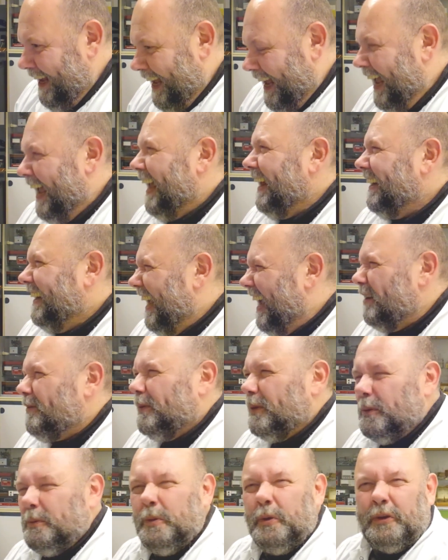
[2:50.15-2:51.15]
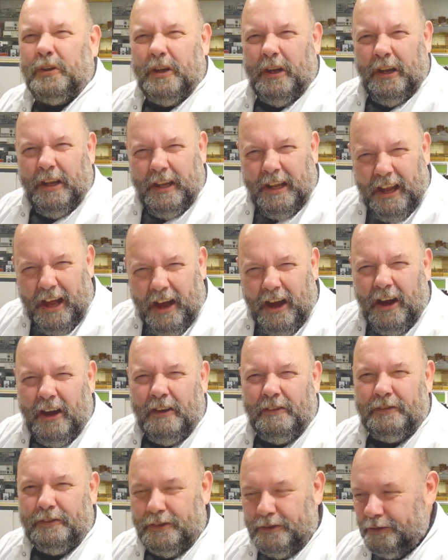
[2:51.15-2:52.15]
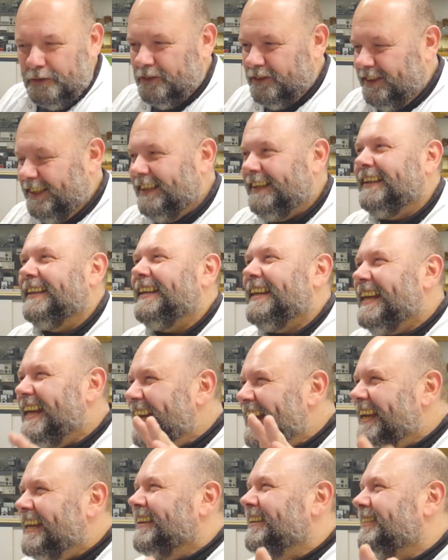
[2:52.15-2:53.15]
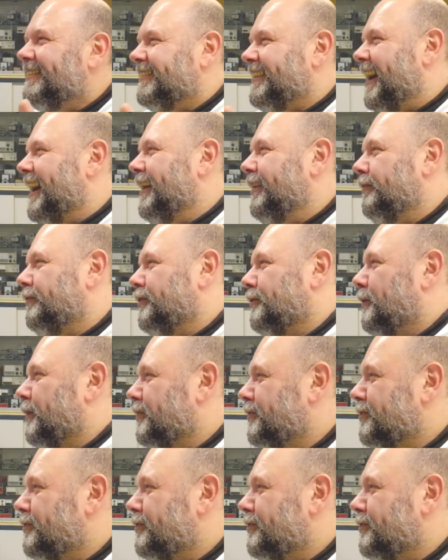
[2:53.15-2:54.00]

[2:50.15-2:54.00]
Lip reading: And yeah, we would love to see the inside of the watch.